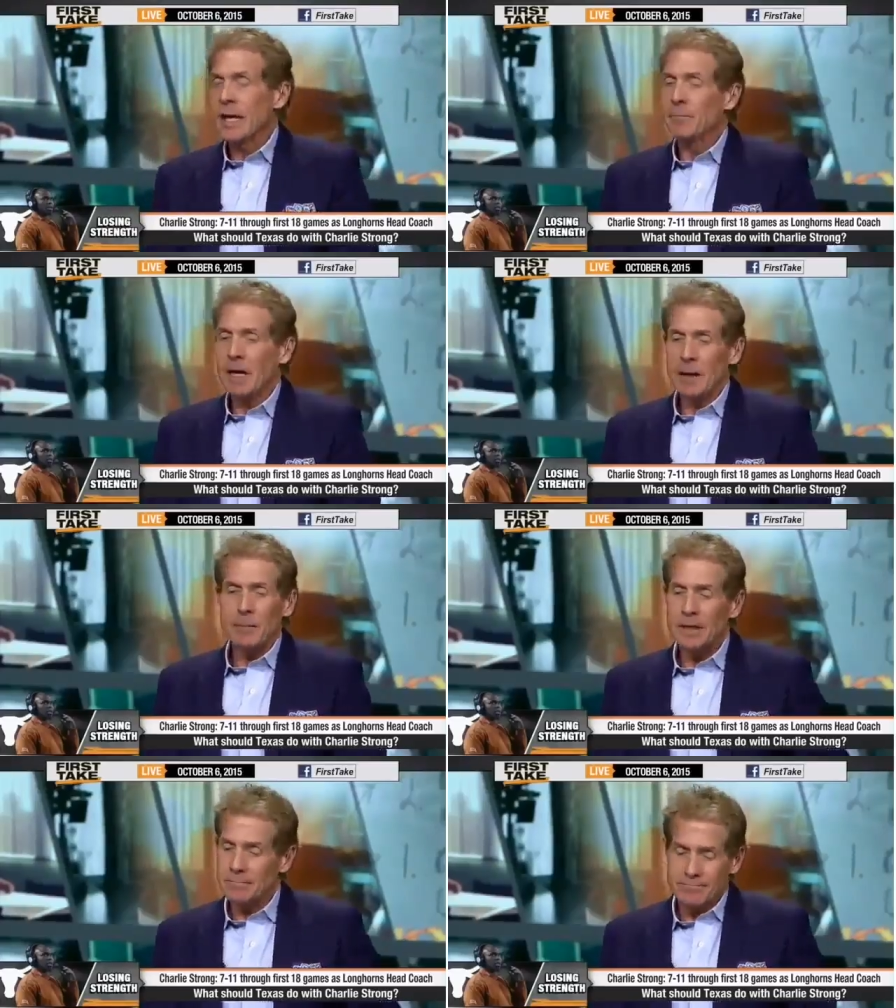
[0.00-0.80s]
And
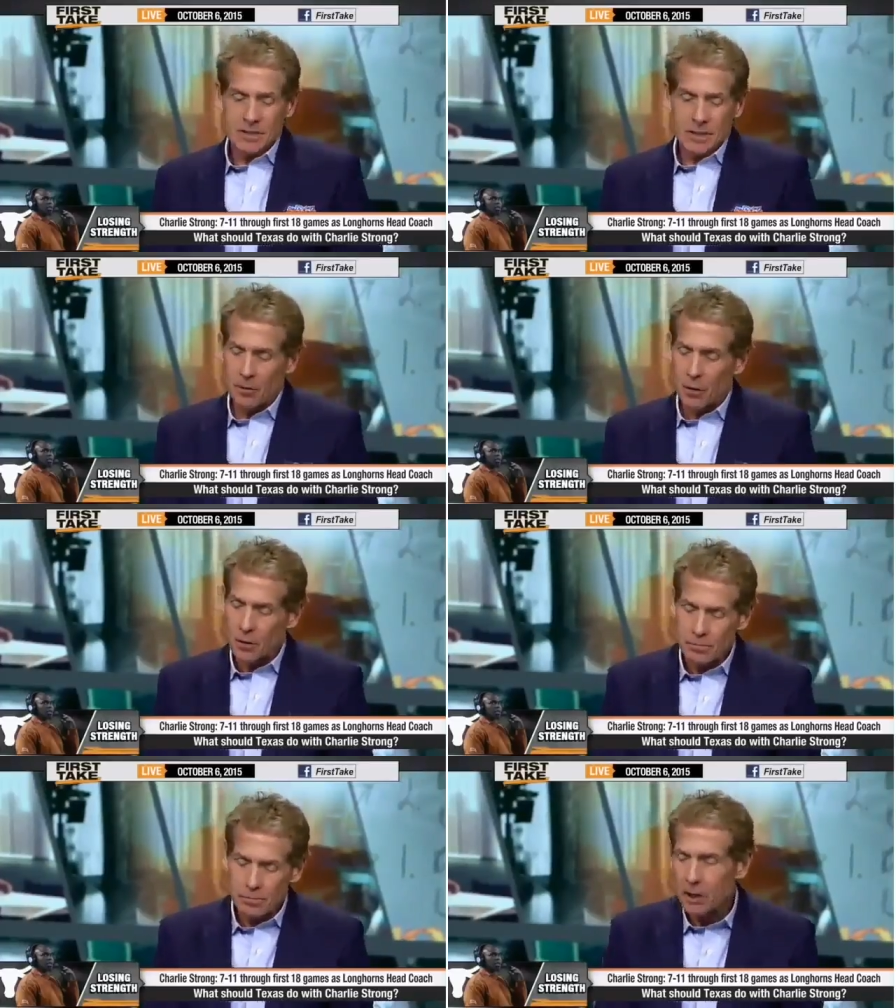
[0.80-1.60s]
maybe some of
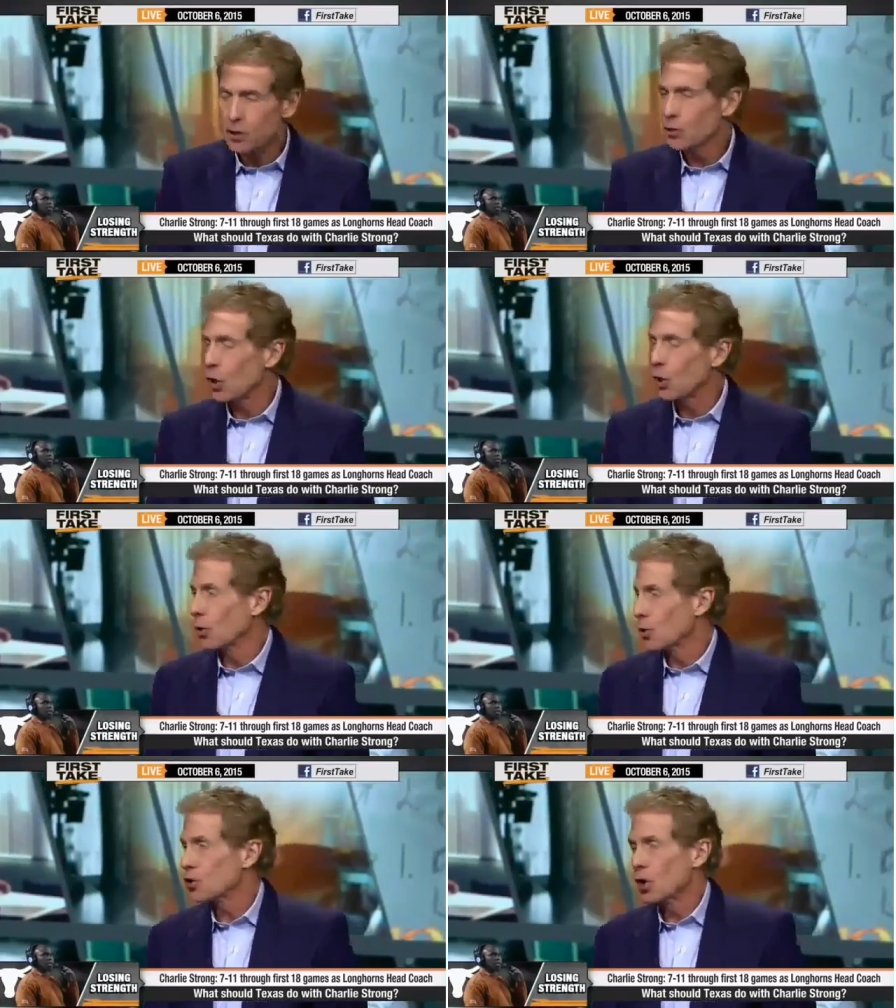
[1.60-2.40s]
those major
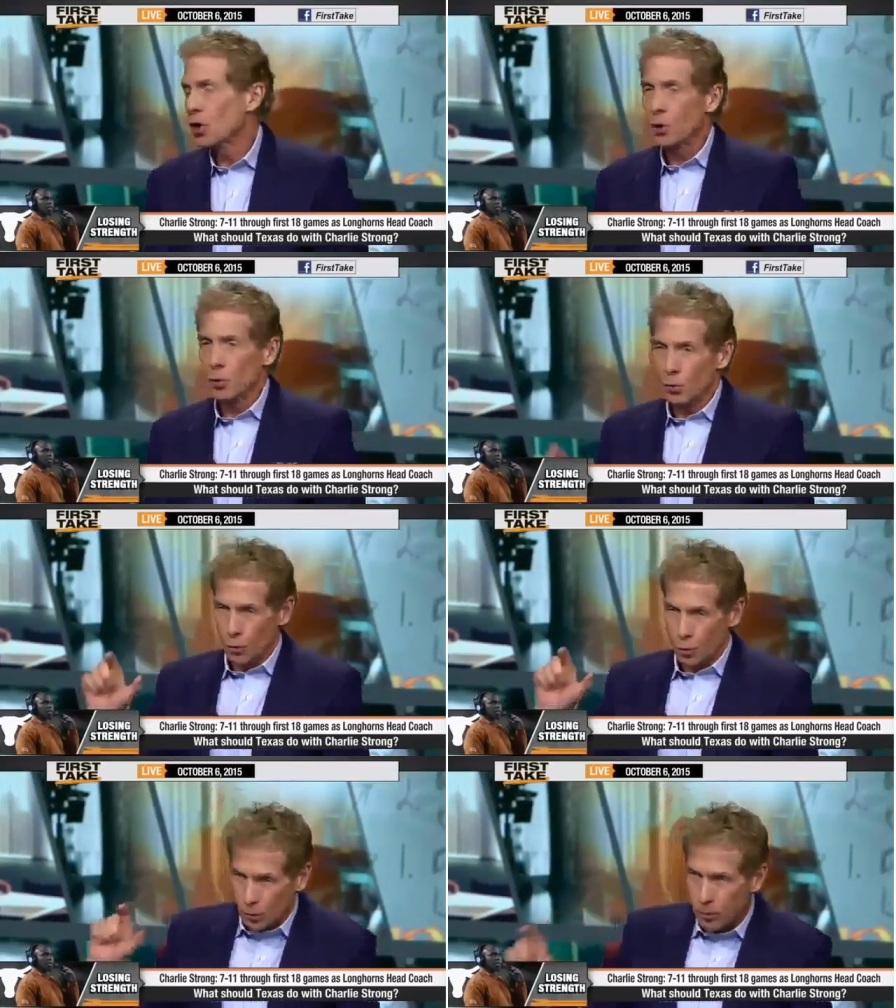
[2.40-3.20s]
donors who
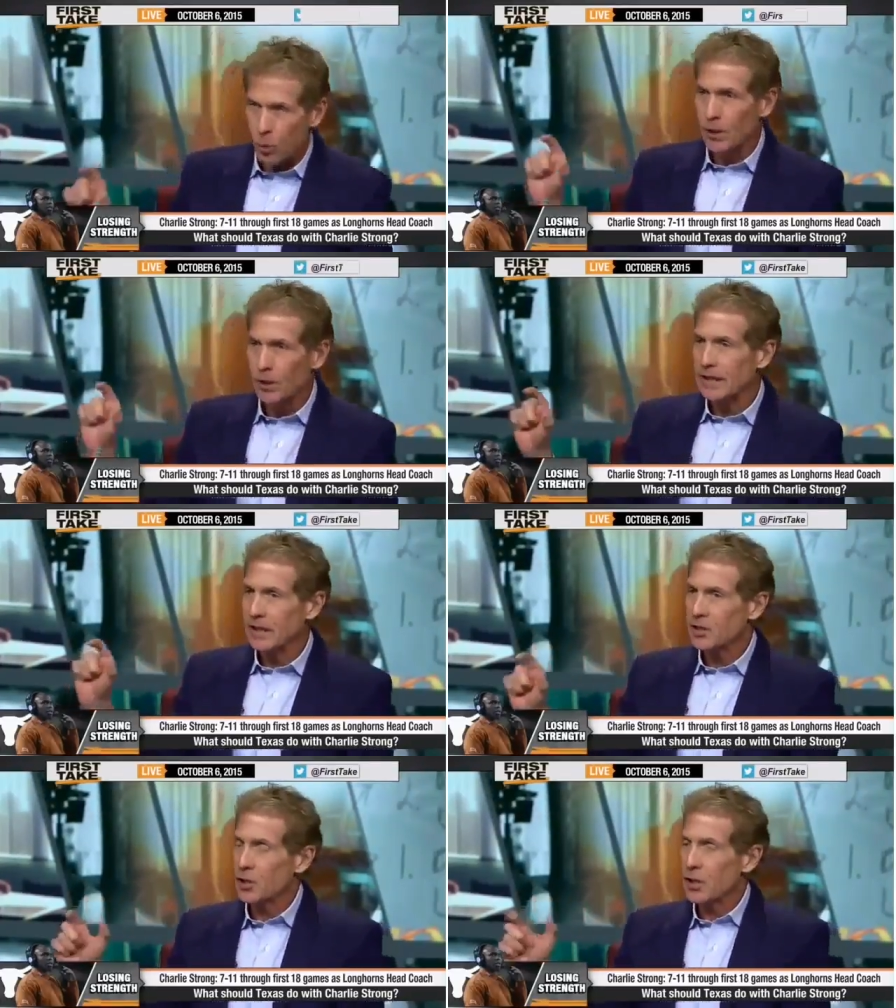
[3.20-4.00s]
were reportedly
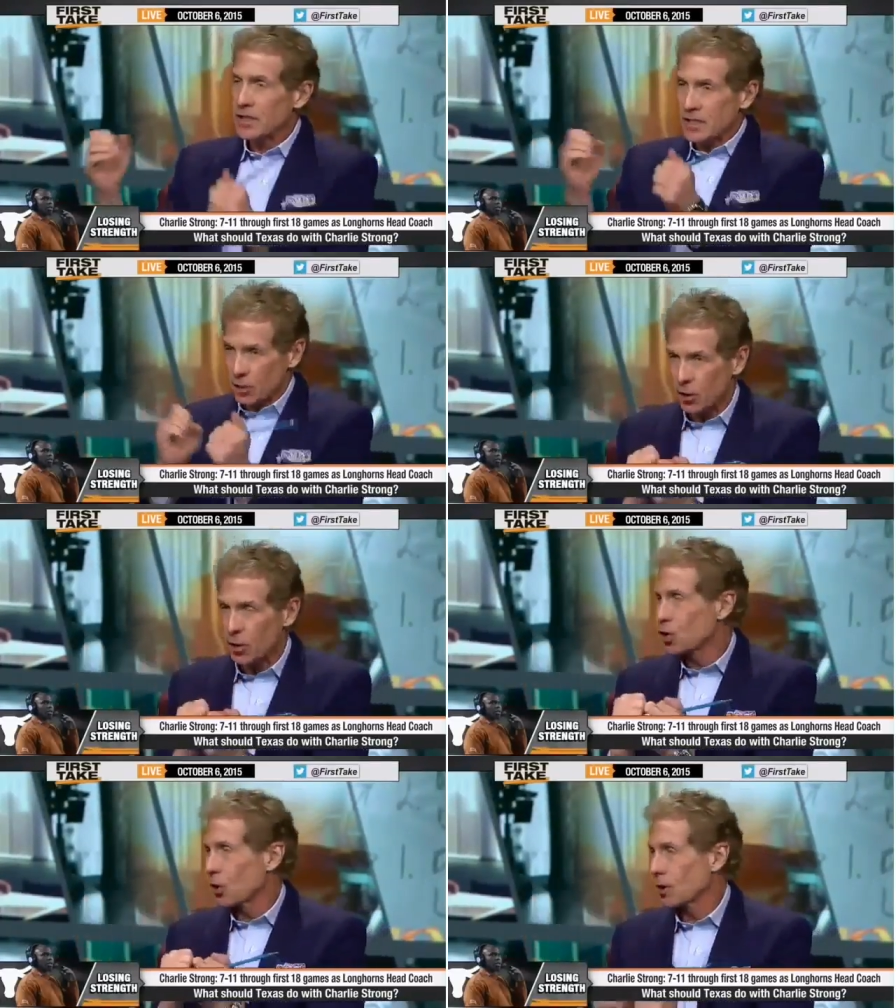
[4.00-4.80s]
yesterday still
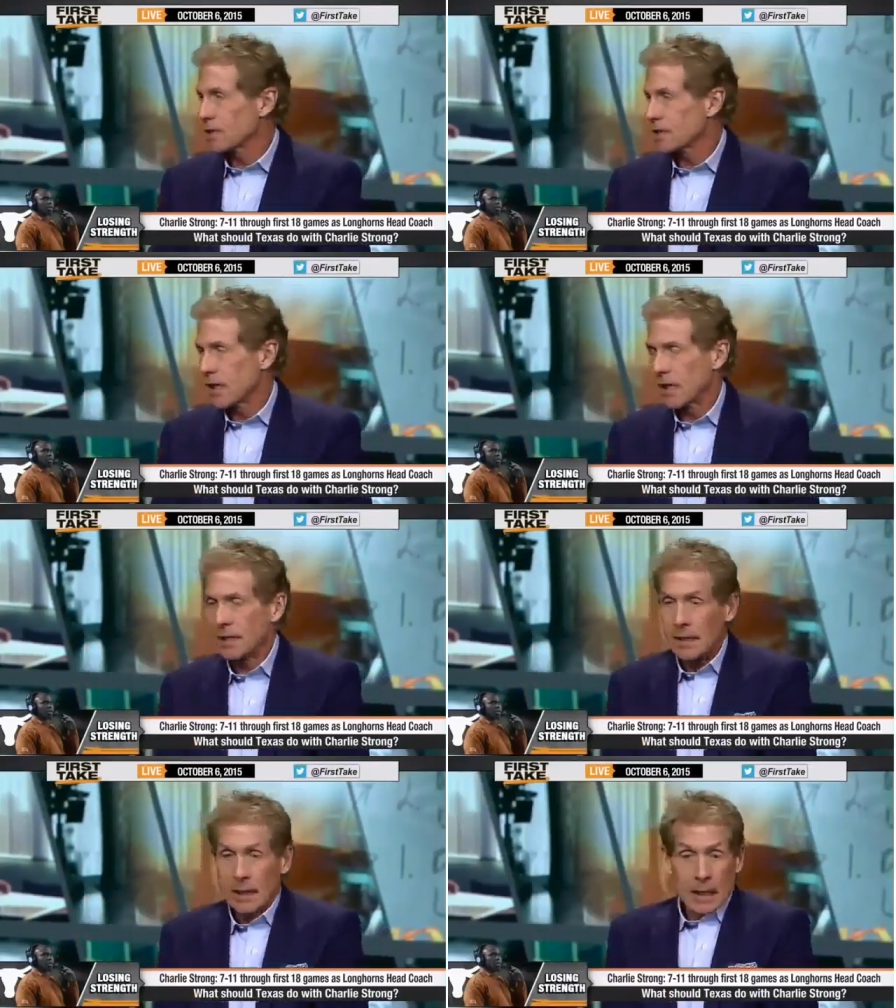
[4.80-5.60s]
on Charlie's
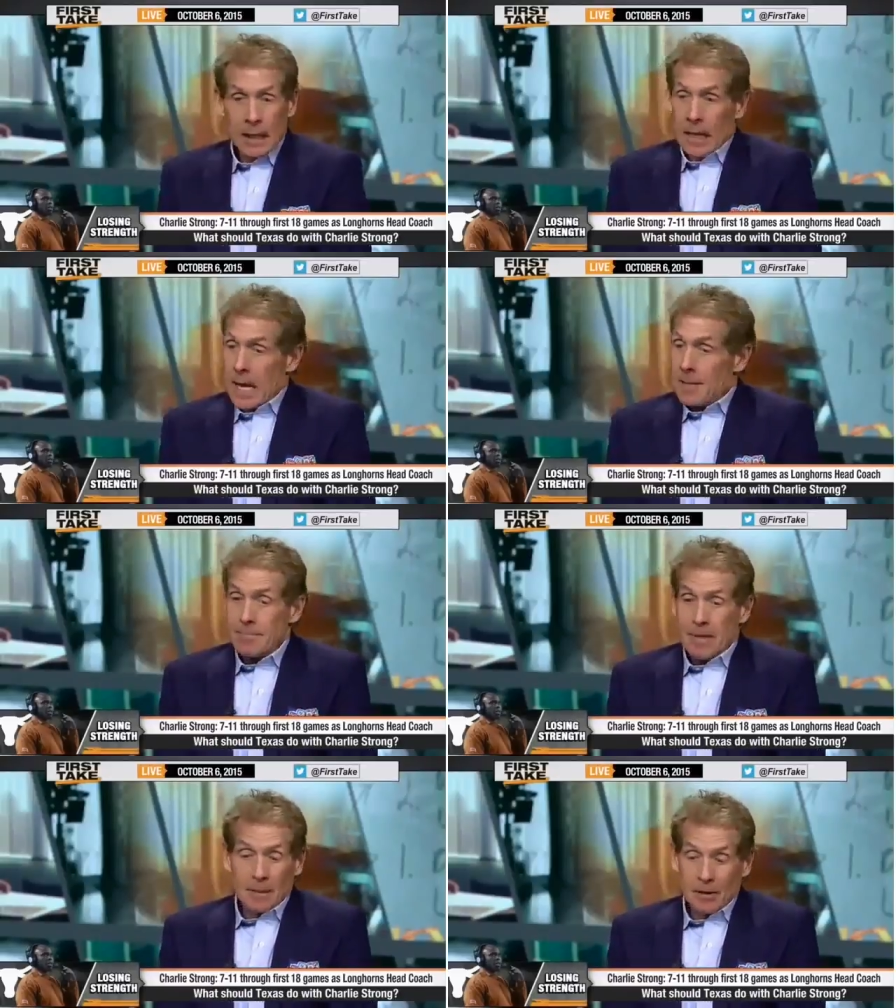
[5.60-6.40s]
side,
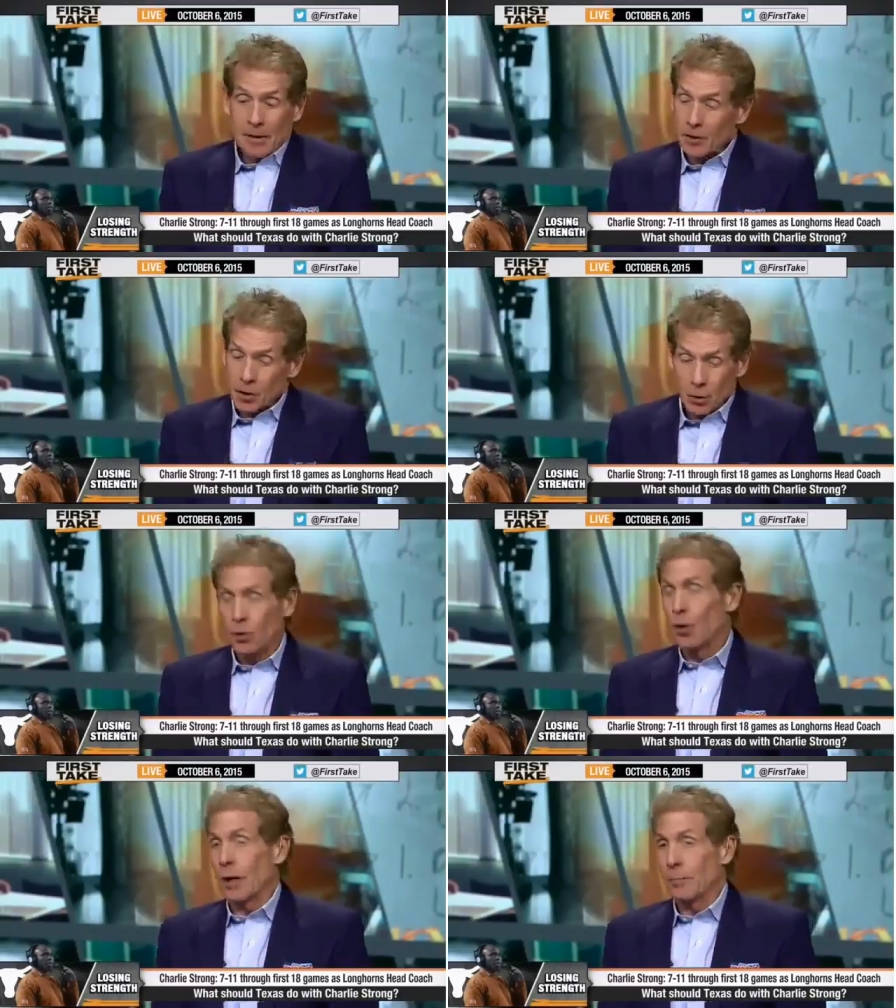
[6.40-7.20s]
maybe they'll
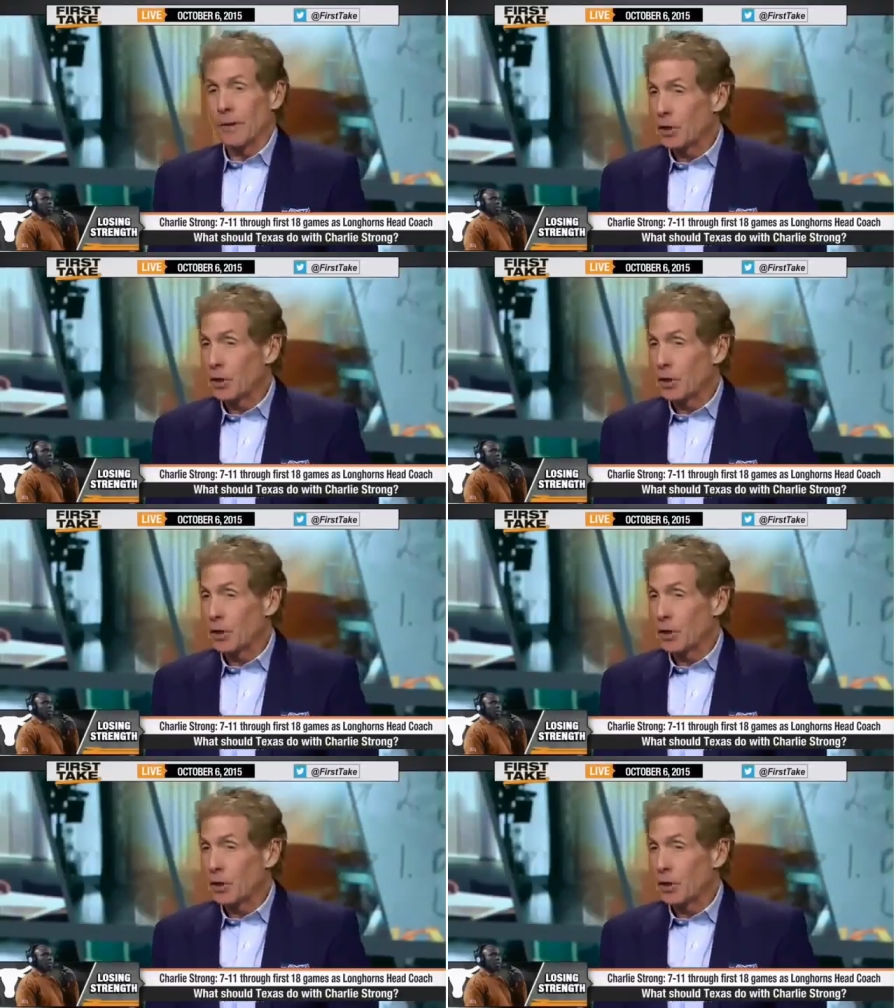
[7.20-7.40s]
turn on him.